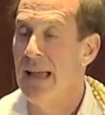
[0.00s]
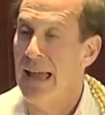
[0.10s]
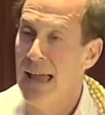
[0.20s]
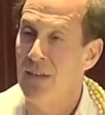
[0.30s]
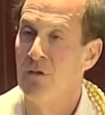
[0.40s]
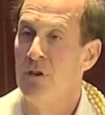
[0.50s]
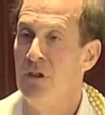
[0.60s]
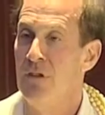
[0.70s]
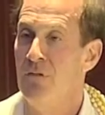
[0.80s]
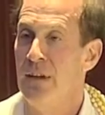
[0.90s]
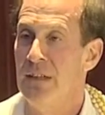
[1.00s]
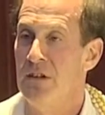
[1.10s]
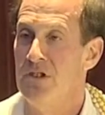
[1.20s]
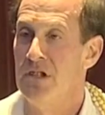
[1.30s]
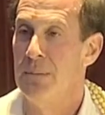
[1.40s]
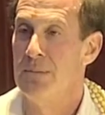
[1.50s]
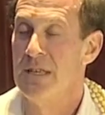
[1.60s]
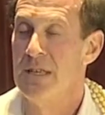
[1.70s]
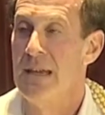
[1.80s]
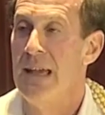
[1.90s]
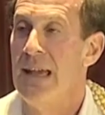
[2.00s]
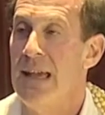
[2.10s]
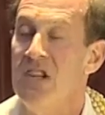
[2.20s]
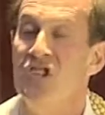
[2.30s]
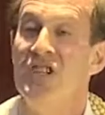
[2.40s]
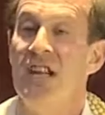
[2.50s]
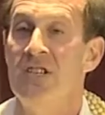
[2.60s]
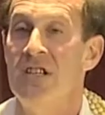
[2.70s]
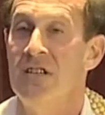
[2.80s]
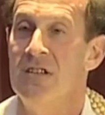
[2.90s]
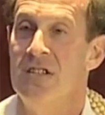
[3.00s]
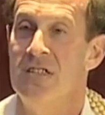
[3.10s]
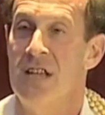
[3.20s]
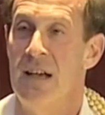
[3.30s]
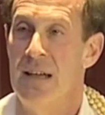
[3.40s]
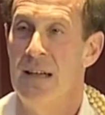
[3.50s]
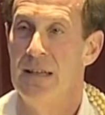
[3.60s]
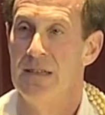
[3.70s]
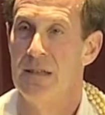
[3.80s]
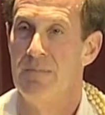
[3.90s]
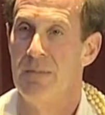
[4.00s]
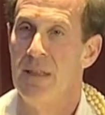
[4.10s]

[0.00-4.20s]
after their fellowships in changing their societies.